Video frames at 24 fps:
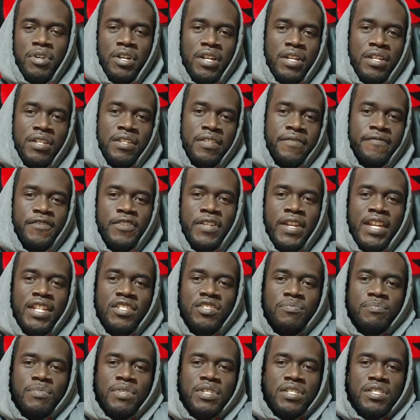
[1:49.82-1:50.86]
but if you
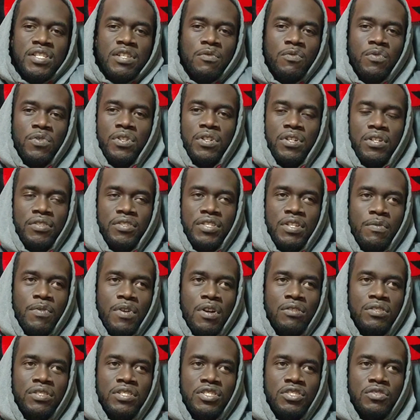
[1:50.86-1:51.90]
ask me, there were there
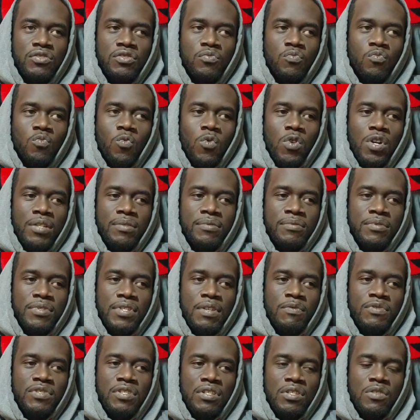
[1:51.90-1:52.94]
were only one
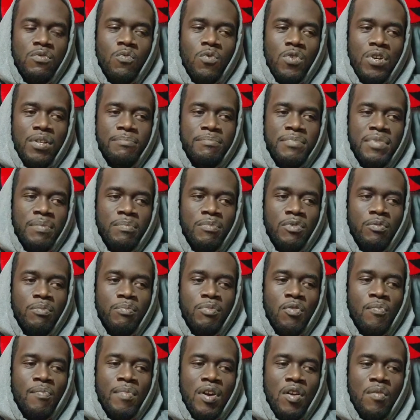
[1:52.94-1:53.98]
there was only one
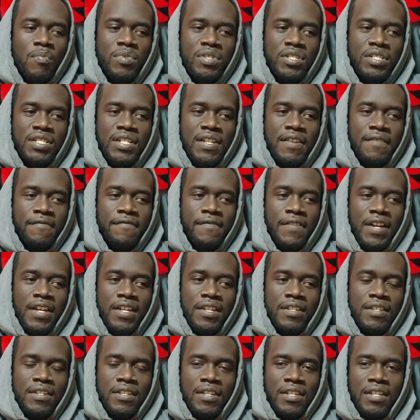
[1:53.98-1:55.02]
memorable moment in that
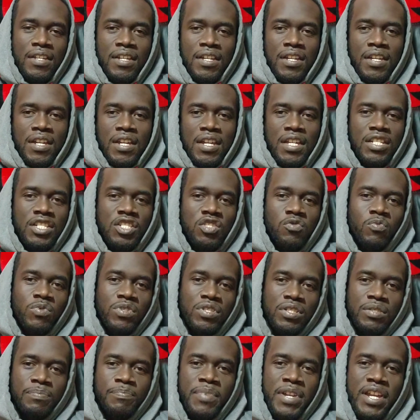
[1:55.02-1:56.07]
fight, and it's
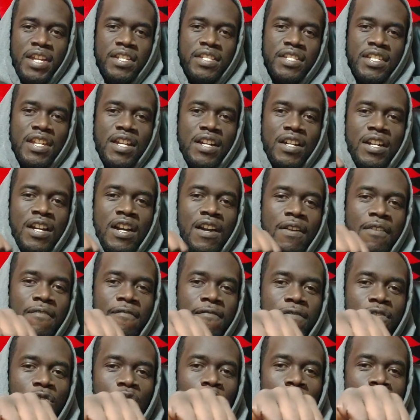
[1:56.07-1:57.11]
when Pacquiao
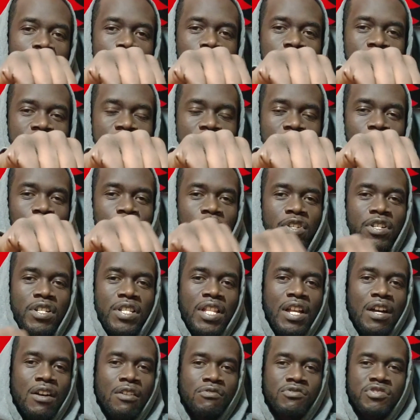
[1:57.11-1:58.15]
called Floyd with that
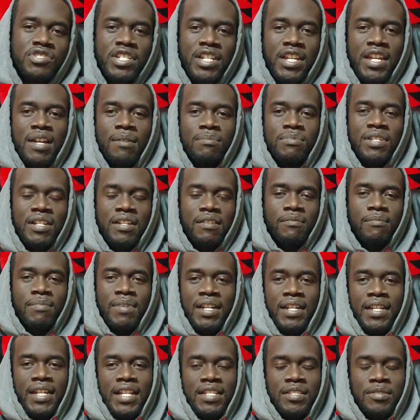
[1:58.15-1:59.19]
real long jab that
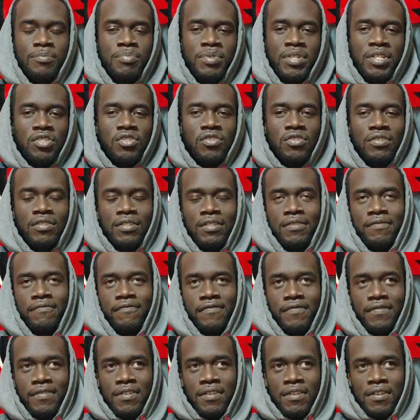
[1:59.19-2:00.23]
everybody got the picture of.
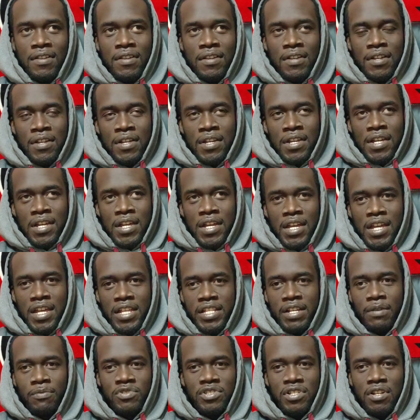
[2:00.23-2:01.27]

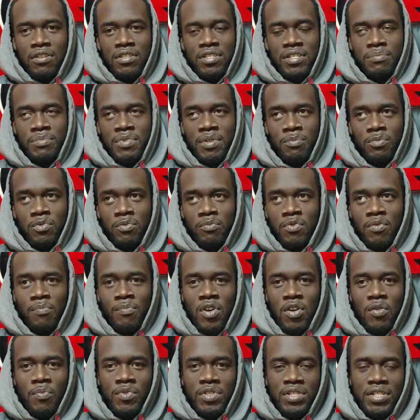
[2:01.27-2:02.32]
And that was the only memorable
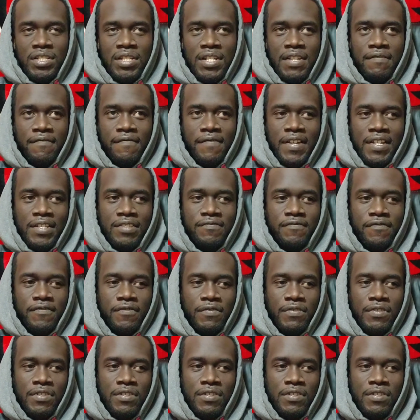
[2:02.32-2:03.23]
moment in that fight, for